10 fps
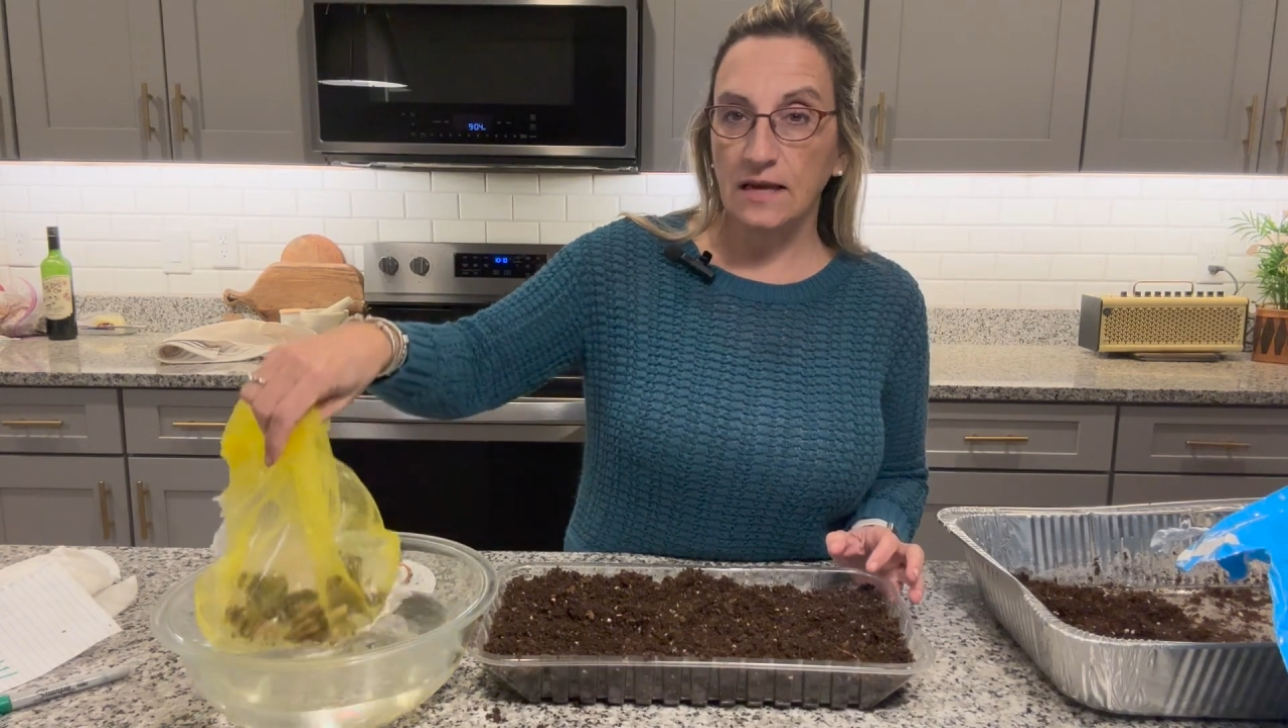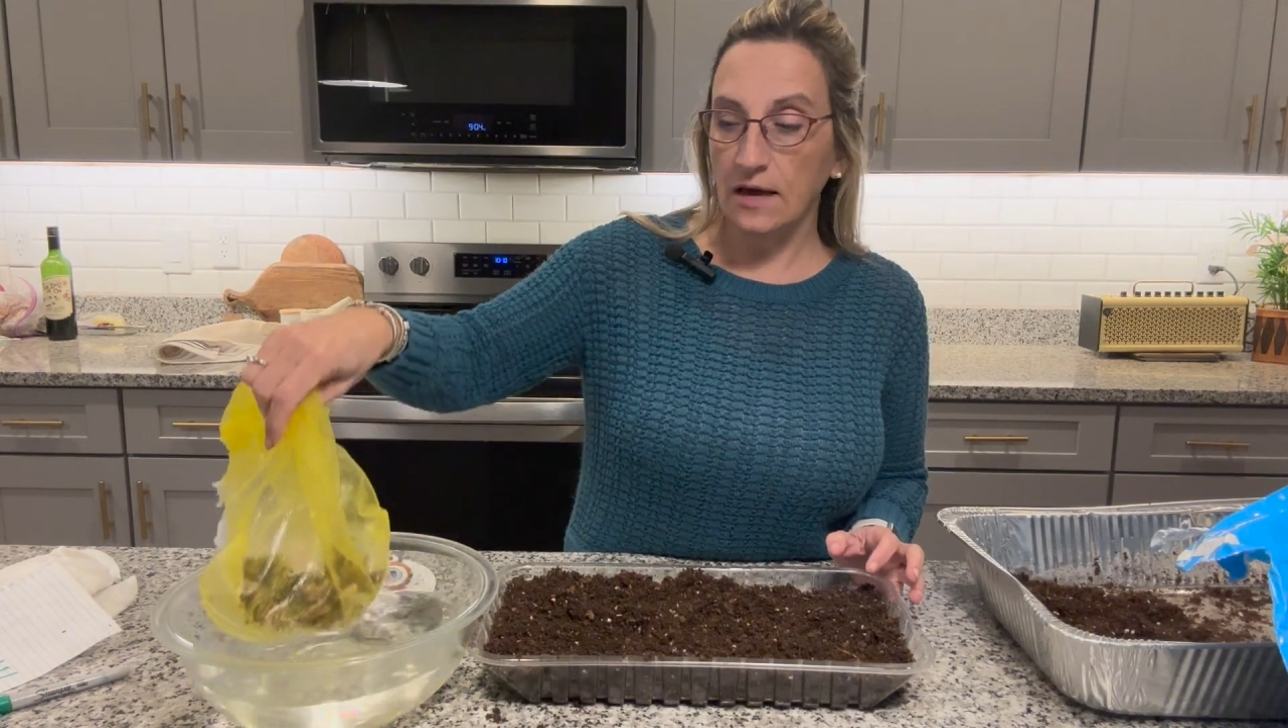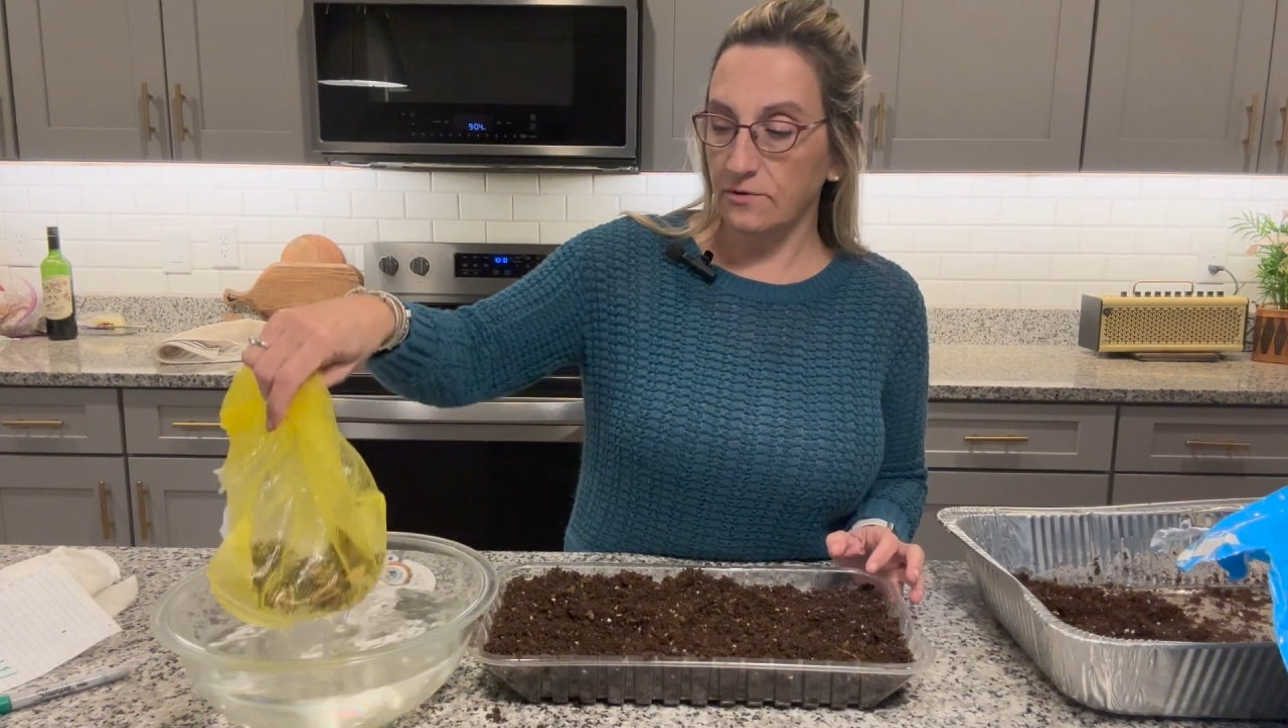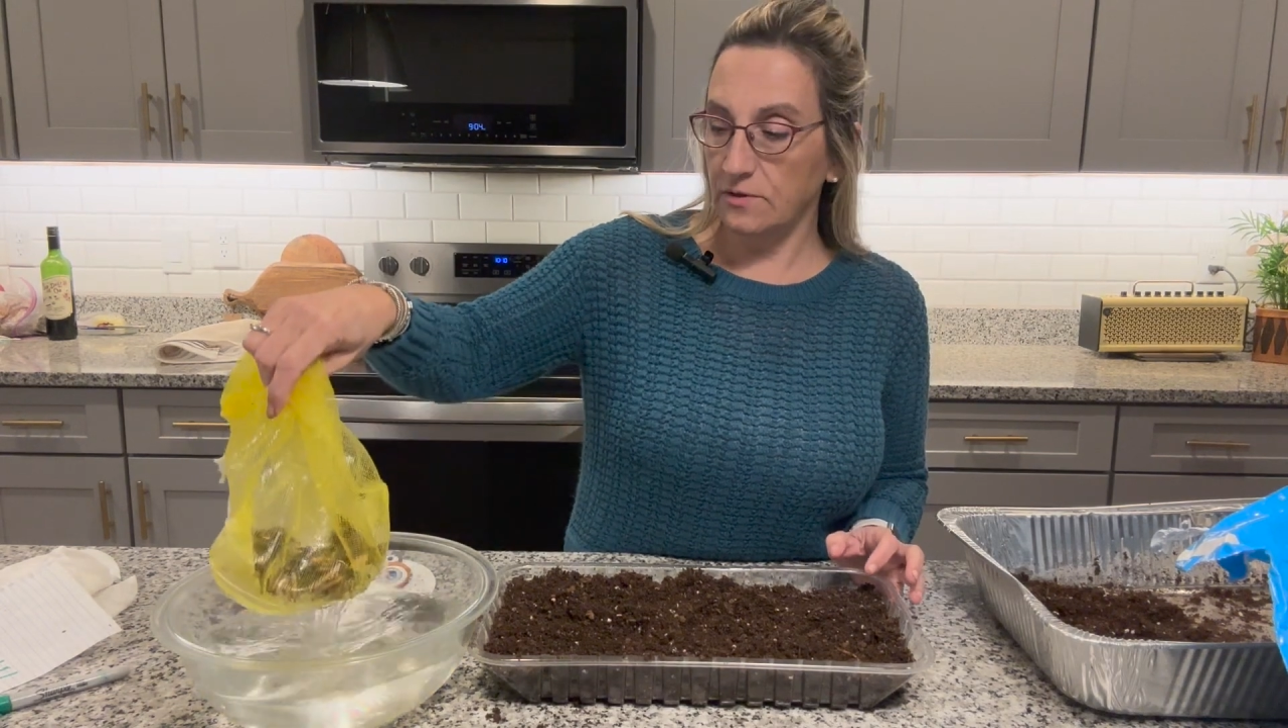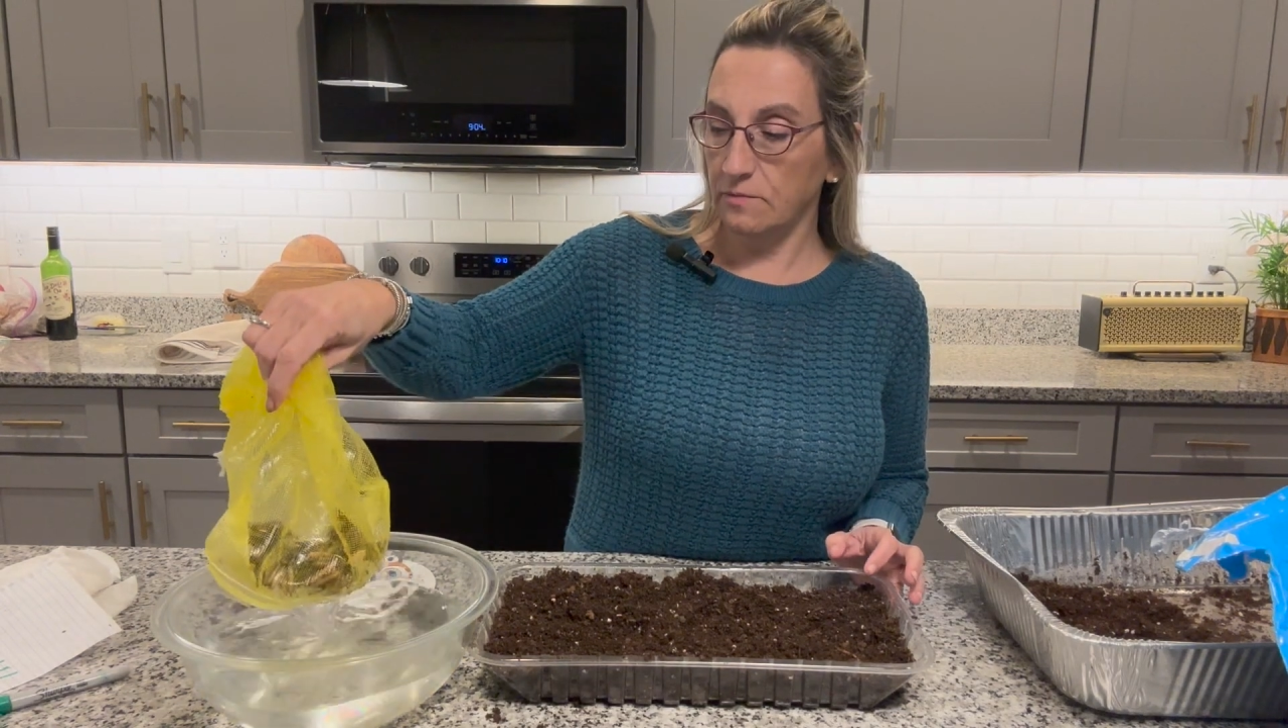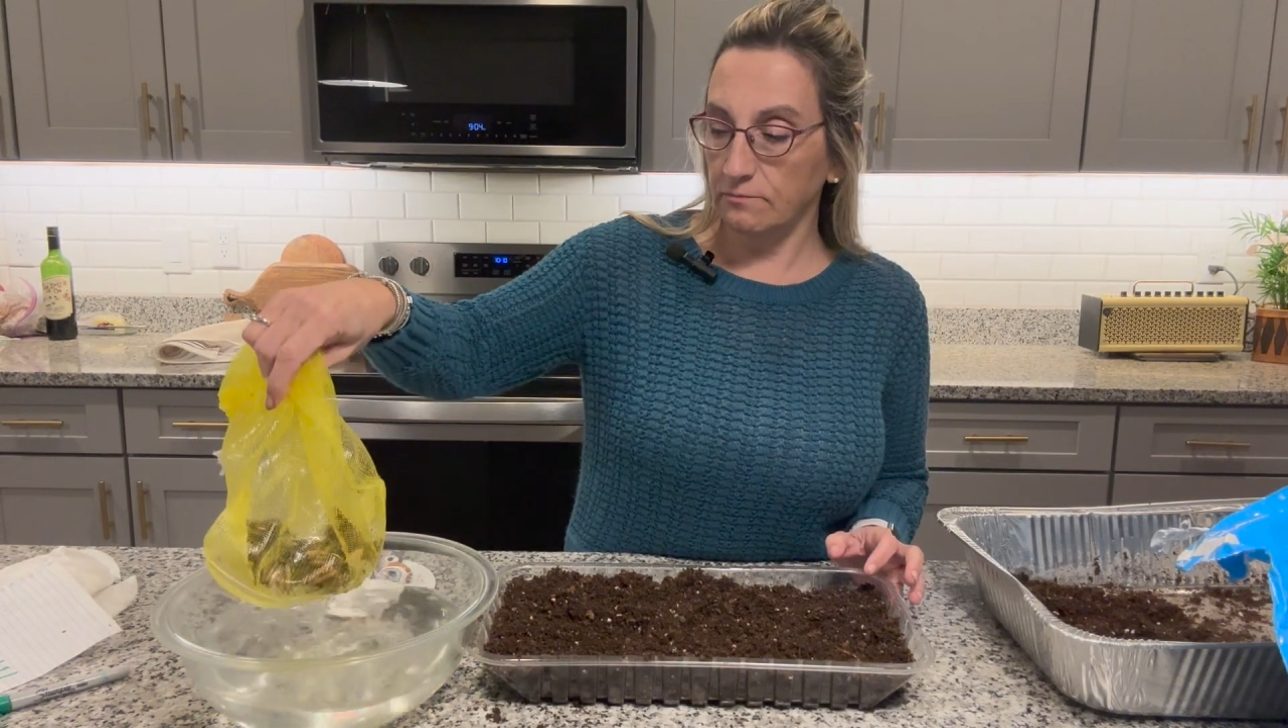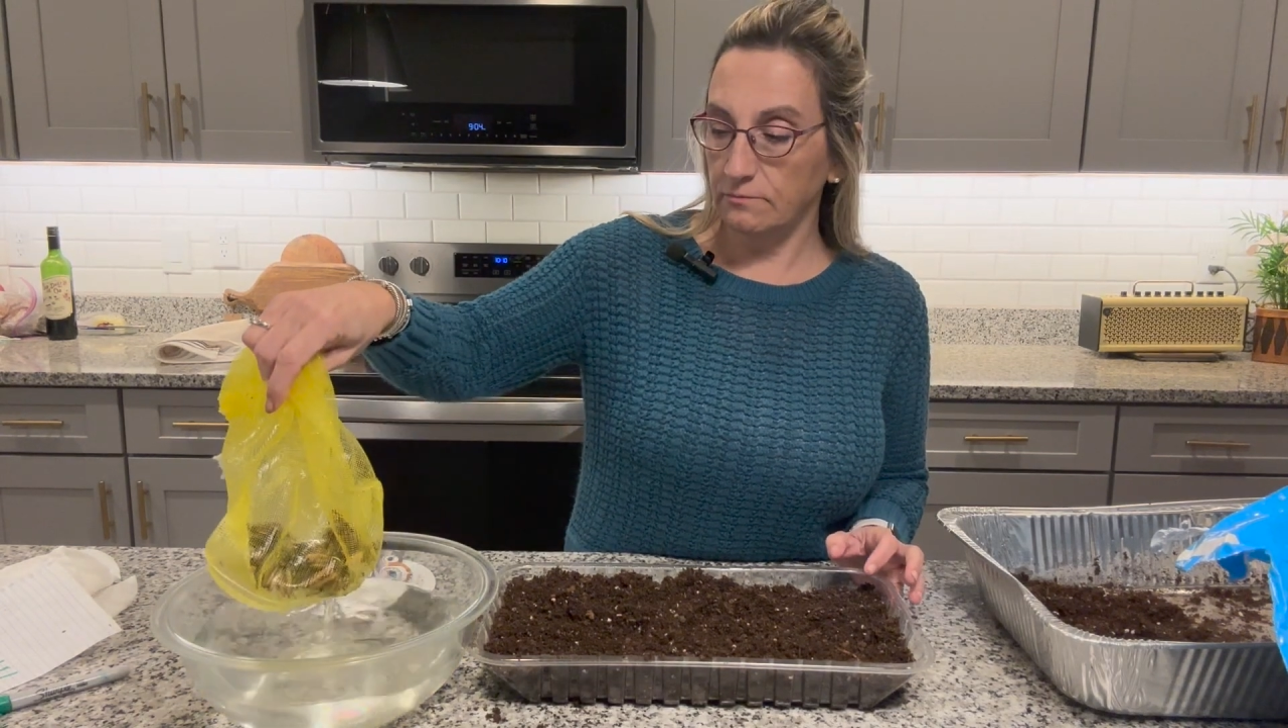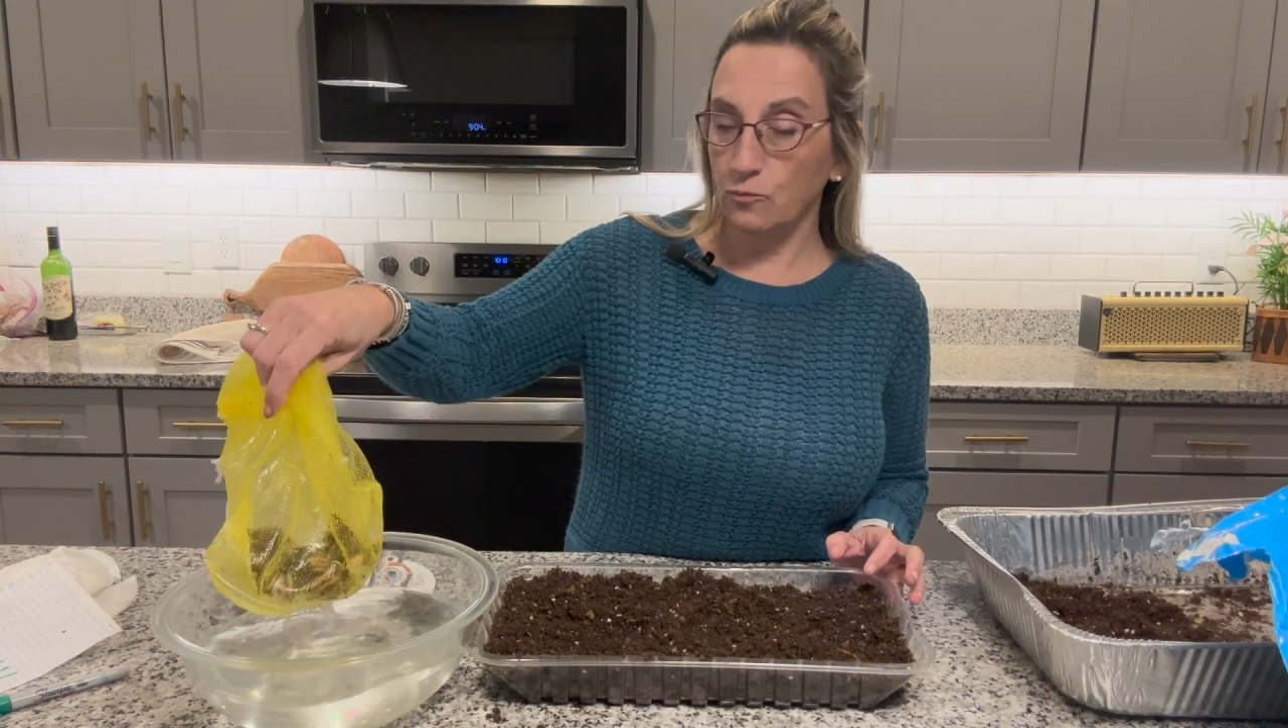out of the